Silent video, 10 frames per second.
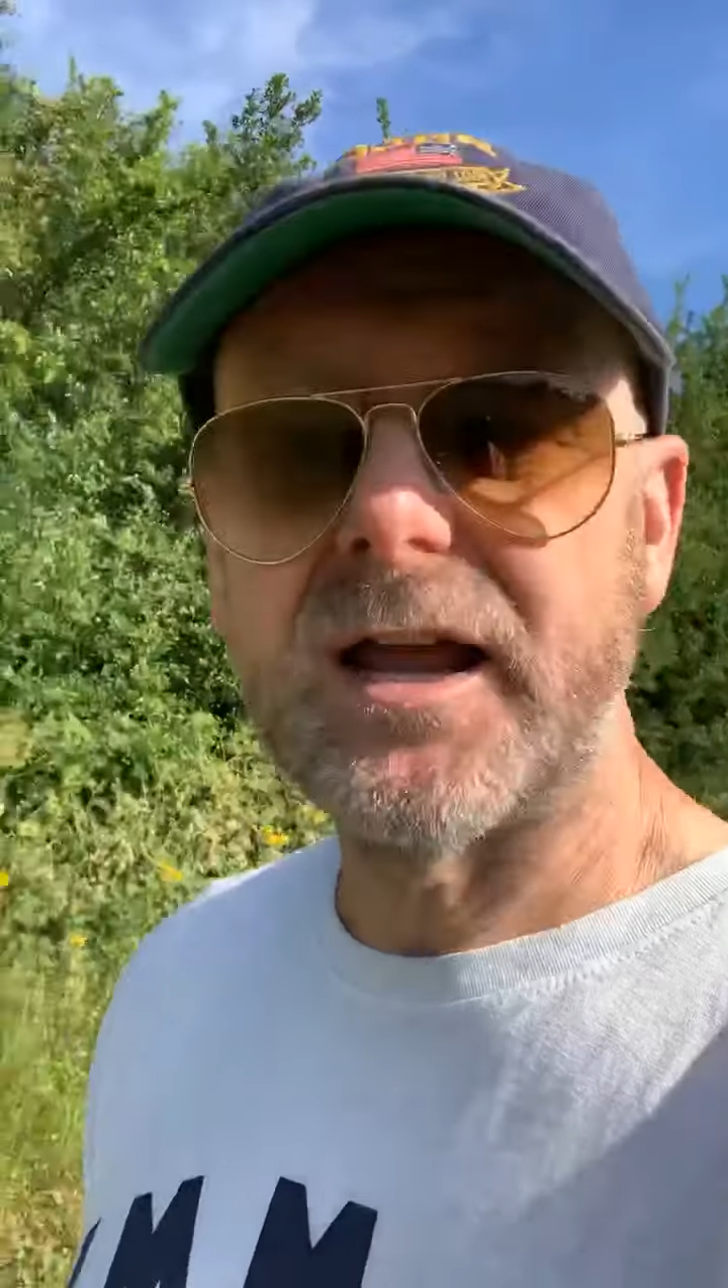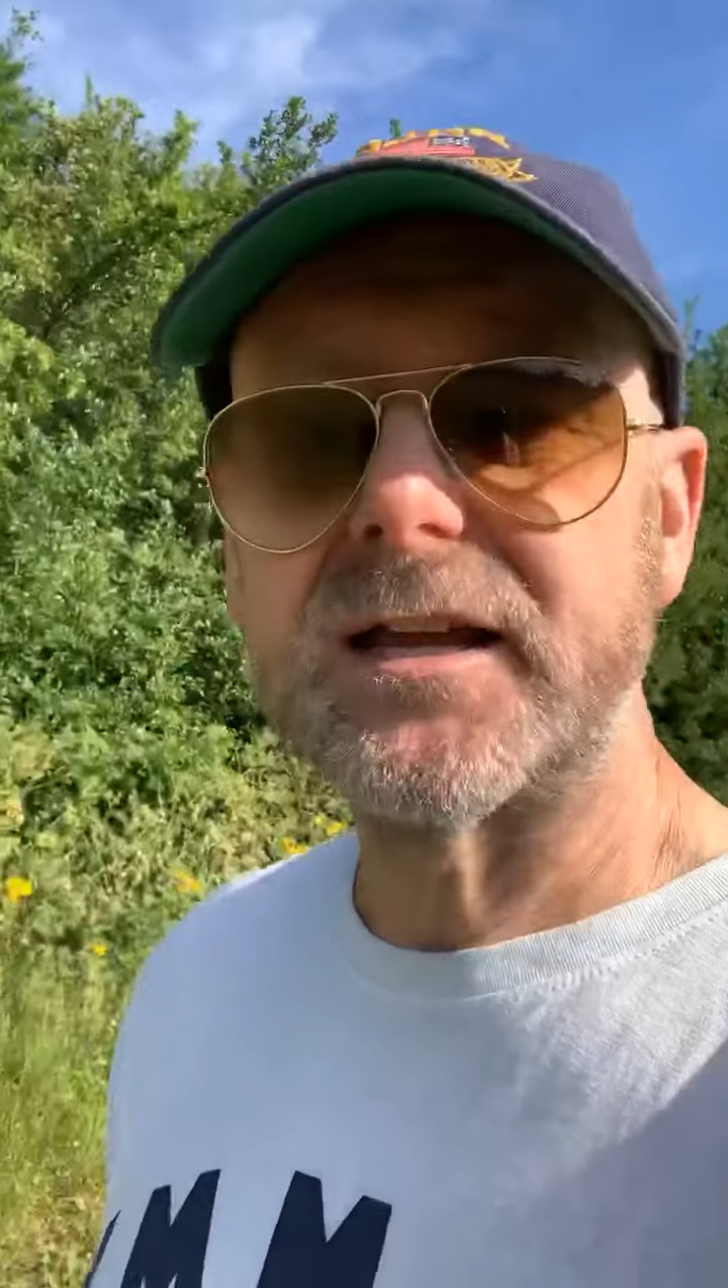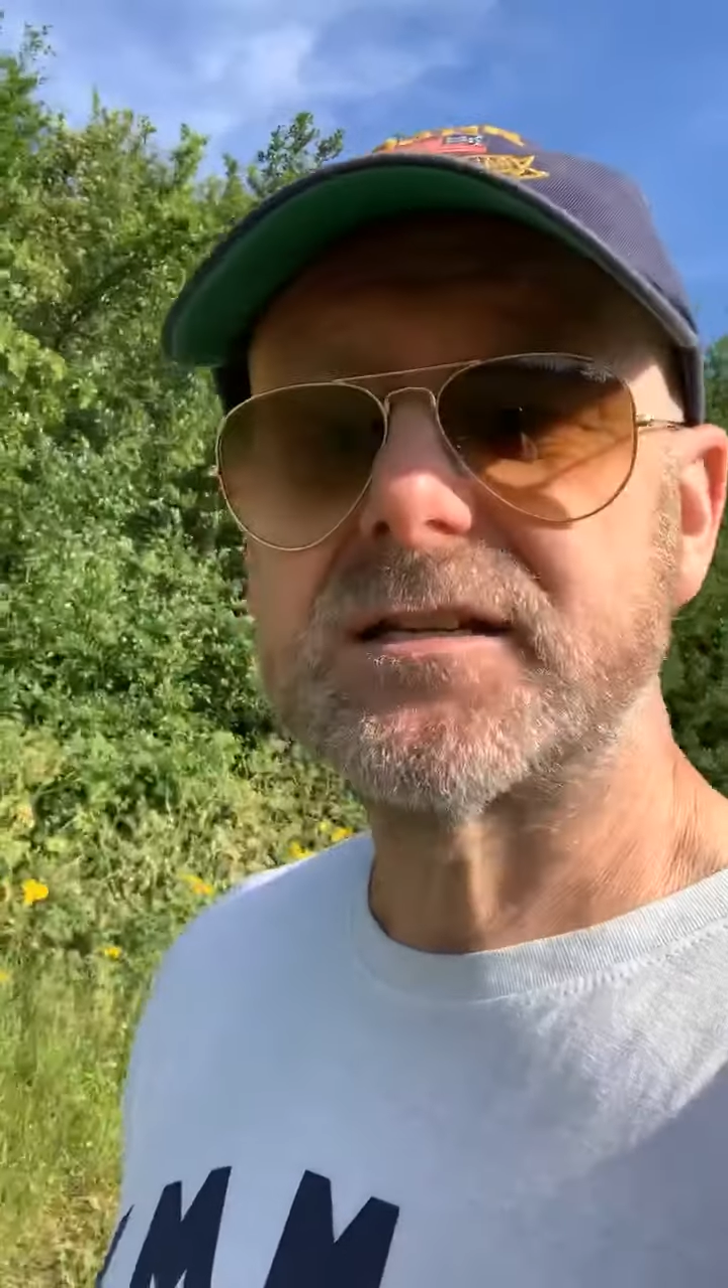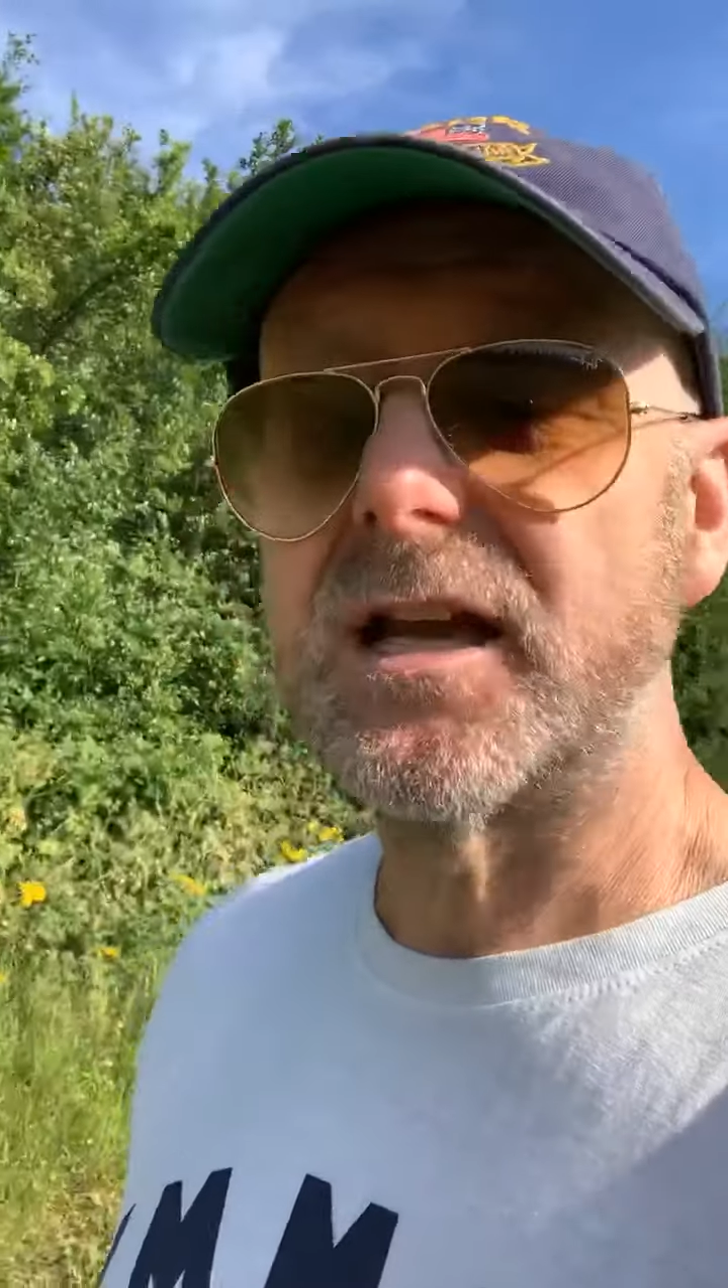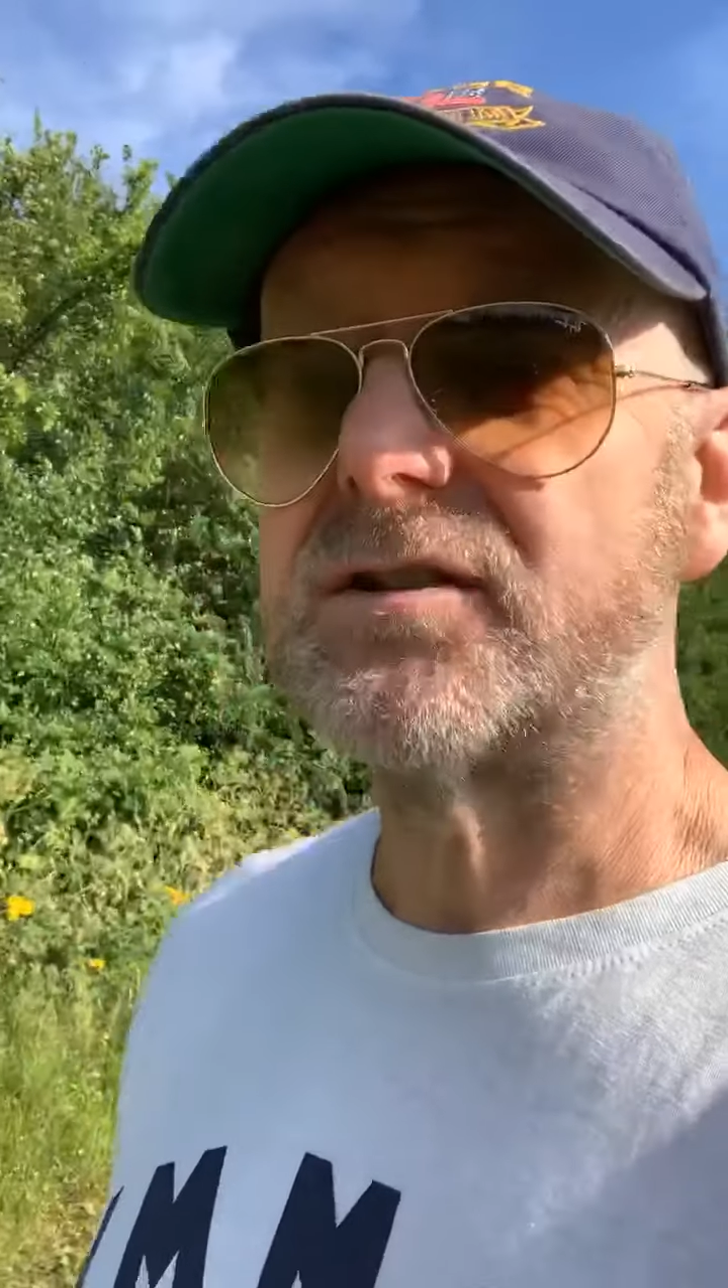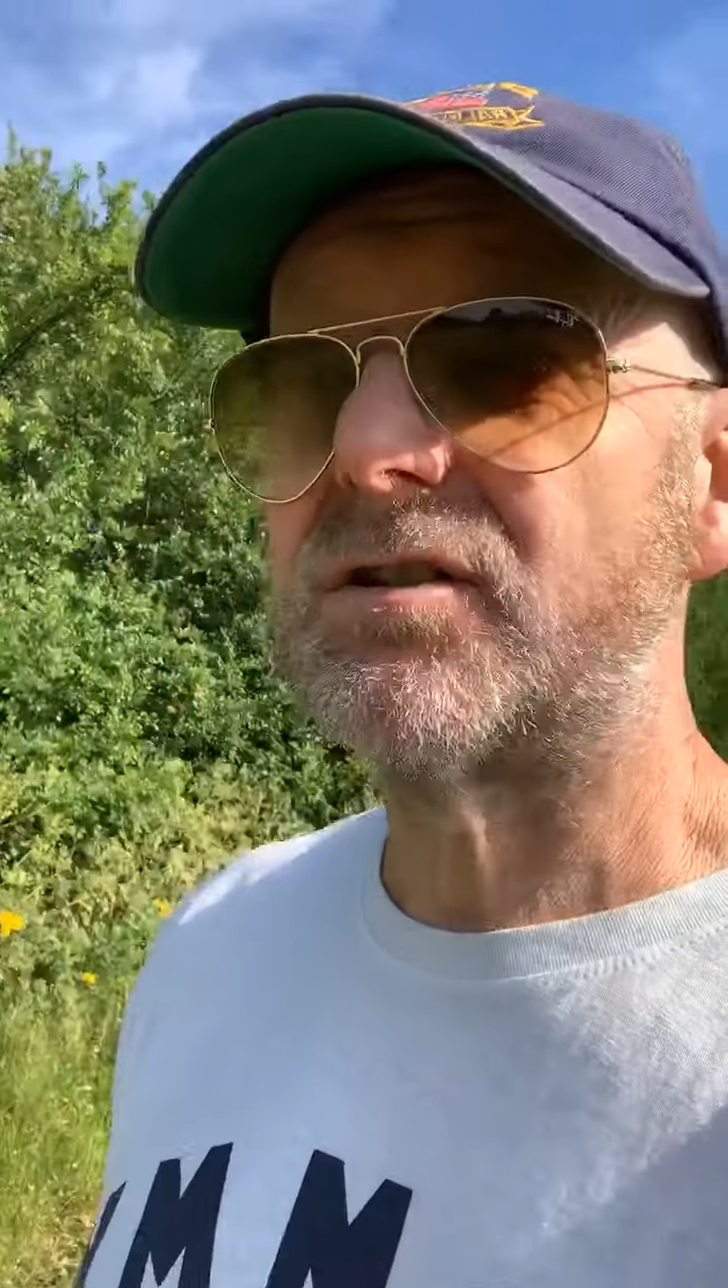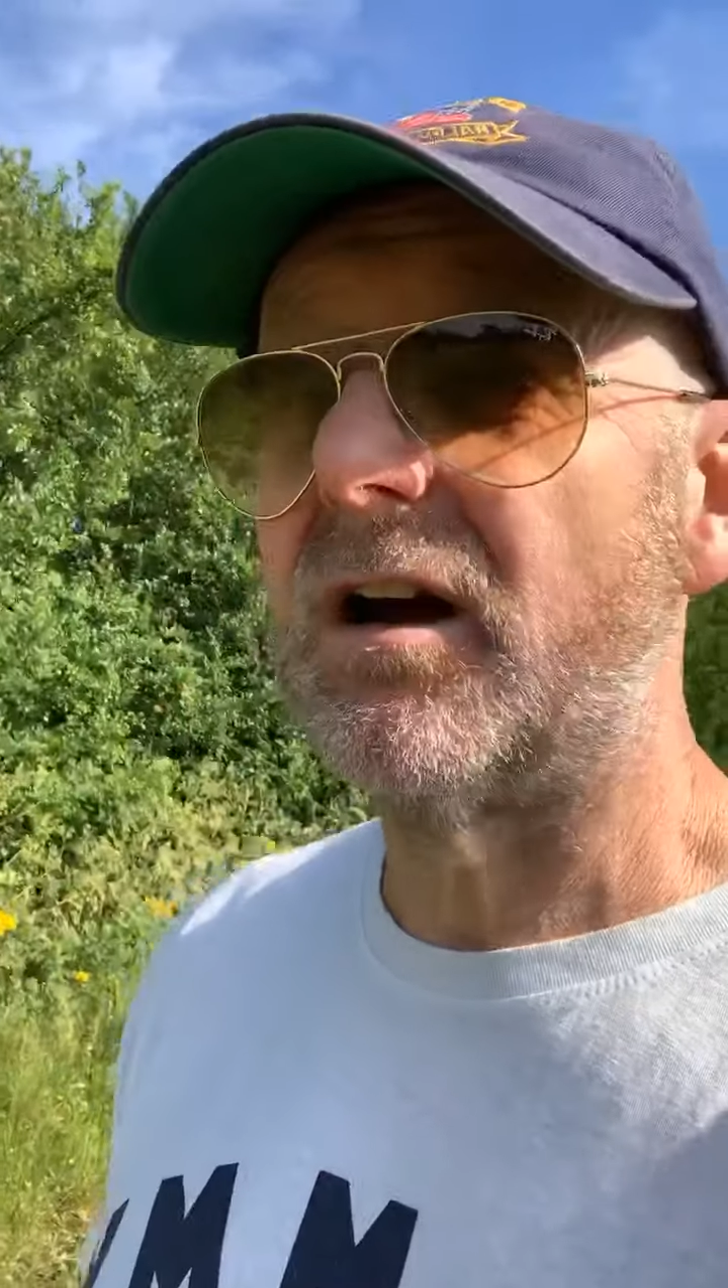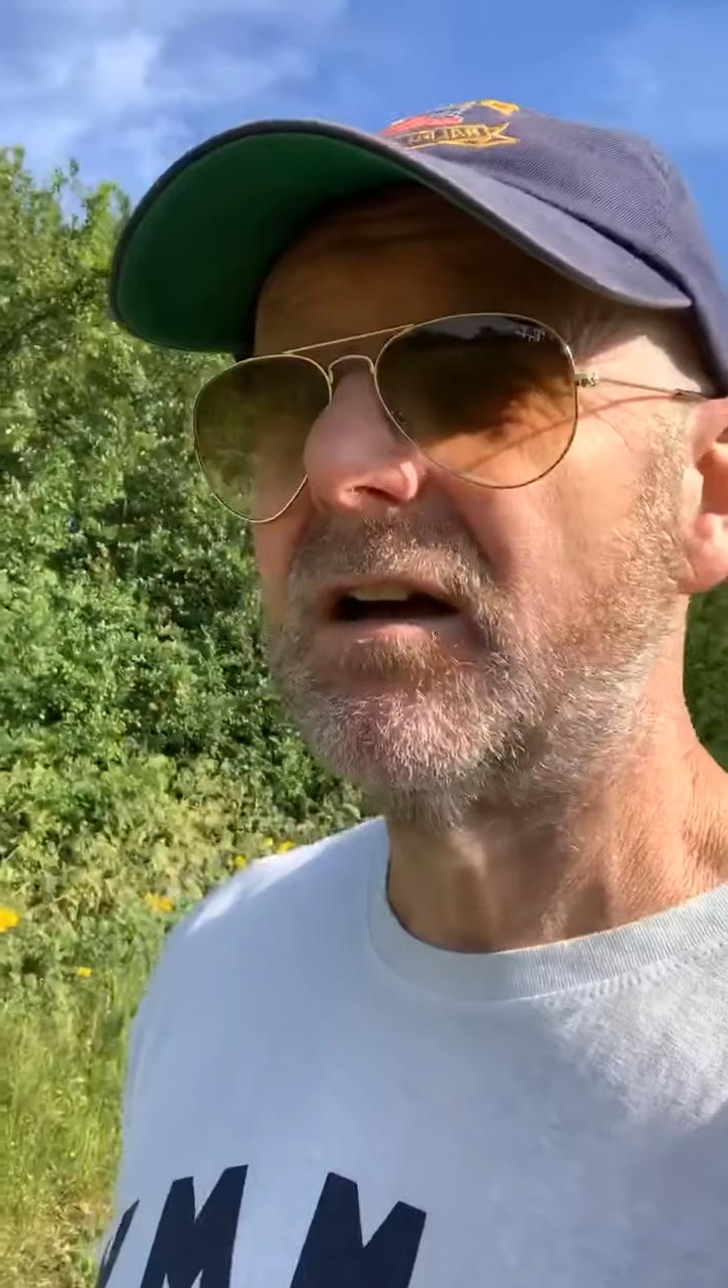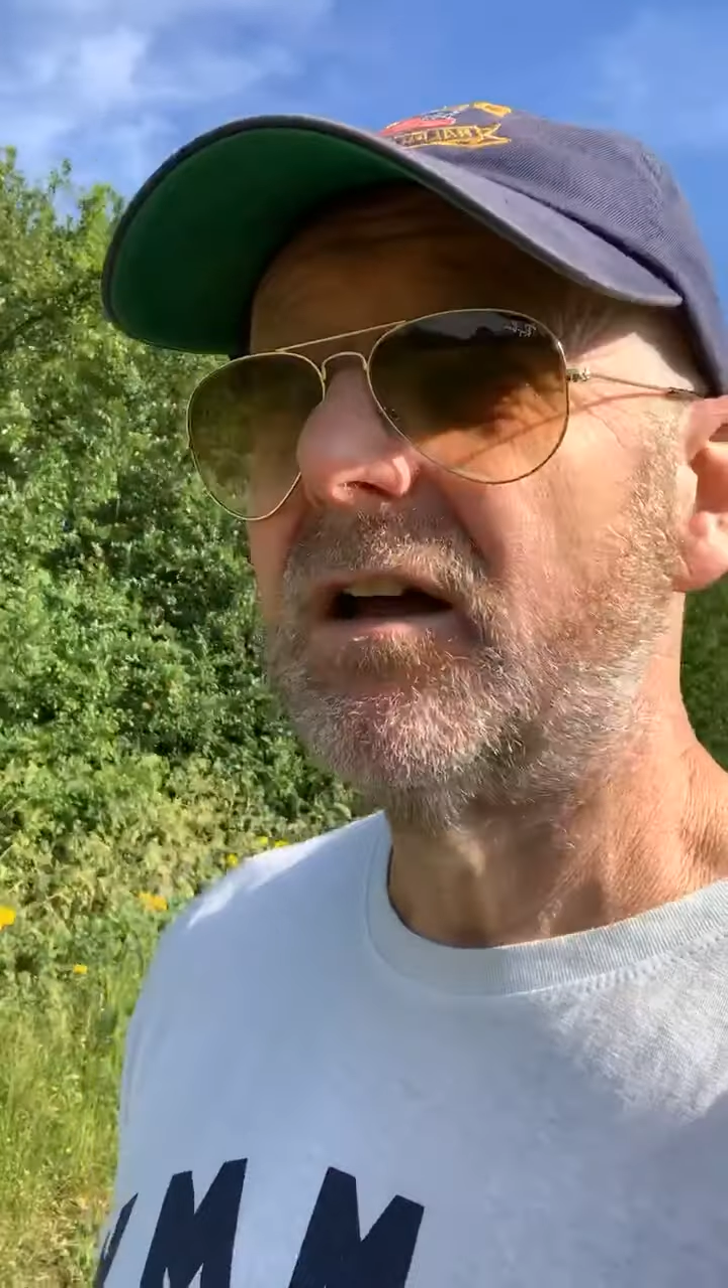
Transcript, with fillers: etc